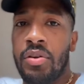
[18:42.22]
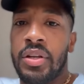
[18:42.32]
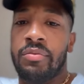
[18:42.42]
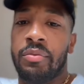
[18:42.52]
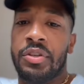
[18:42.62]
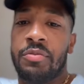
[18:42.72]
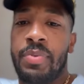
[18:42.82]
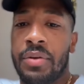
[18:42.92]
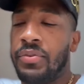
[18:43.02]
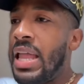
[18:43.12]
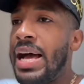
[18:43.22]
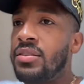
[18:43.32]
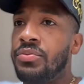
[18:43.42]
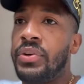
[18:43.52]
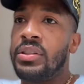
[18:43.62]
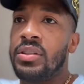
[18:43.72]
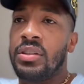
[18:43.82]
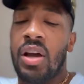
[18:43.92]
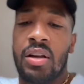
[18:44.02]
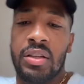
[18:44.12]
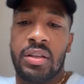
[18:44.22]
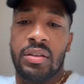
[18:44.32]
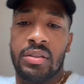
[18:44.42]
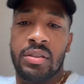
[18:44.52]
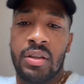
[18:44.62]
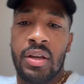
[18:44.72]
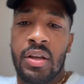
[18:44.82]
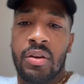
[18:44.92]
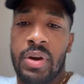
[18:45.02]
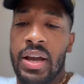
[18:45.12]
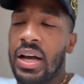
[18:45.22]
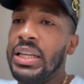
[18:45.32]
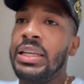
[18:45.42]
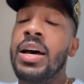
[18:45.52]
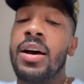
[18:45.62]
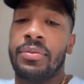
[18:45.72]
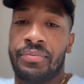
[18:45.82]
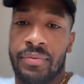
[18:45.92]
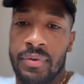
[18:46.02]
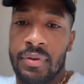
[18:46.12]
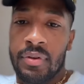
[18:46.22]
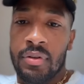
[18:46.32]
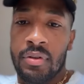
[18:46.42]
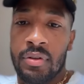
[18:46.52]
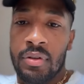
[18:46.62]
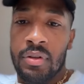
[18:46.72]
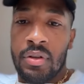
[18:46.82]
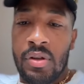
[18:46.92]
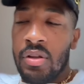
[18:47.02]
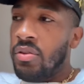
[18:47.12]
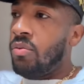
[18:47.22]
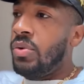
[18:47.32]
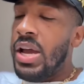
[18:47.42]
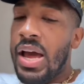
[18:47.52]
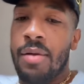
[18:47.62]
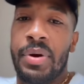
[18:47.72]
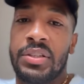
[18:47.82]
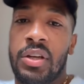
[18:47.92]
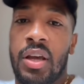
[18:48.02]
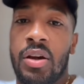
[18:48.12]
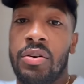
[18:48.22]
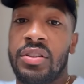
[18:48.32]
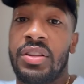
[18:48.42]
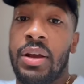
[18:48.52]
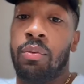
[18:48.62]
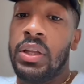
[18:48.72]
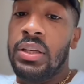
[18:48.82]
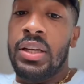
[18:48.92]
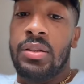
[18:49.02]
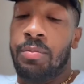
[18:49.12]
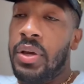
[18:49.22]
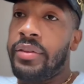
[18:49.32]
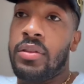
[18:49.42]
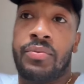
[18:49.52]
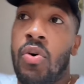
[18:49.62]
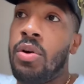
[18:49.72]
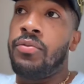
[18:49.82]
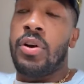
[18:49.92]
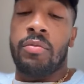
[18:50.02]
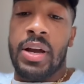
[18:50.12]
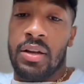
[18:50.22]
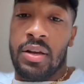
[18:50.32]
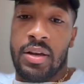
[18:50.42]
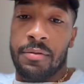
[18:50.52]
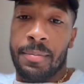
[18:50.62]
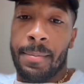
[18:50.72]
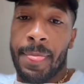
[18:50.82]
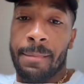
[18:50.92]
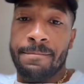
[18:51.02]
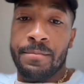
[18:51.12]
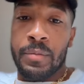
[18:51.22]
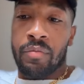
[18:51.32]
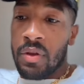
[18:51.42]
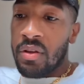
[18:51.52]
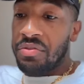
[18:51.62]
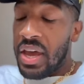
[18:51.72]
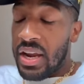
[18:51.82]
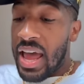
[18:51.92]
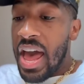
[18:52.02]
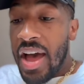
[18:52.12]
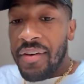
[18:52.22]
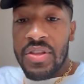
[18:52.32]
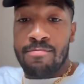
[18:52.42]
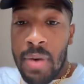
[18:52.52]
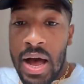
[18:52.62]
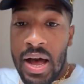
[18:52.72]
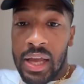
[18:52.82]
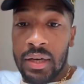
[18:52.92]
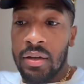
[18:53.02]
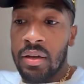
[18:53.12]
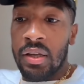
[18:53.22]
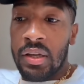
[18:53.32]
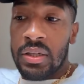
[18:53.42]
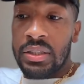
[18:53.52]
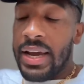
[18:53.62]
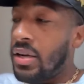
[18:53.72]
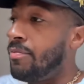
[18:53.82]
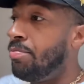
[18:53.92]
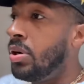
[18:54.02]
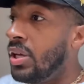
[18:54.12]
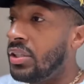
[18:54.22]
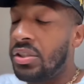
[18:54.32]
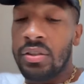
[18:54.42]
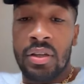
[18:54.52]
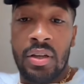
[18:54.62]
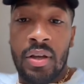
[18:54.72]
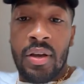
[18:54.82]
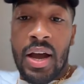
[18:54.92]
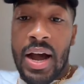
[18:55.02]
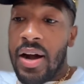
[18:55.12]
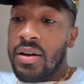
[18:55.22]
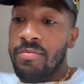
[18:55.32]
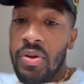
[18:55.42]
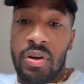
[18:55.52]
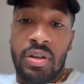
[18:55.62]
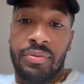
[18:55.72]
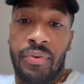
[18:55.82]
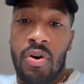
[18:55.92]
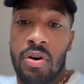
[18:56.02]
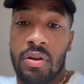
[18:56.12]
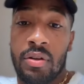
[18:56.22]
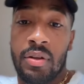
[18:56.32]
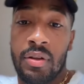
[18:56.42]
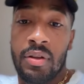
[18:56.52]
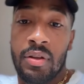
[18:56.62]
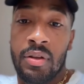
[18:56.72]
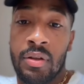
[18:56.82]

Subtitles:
We don't even respect philosophers and thought leaders, right, enough. We got a bunch of elders that really need to be at the forefront right now, that have the mind that can push our communities forward.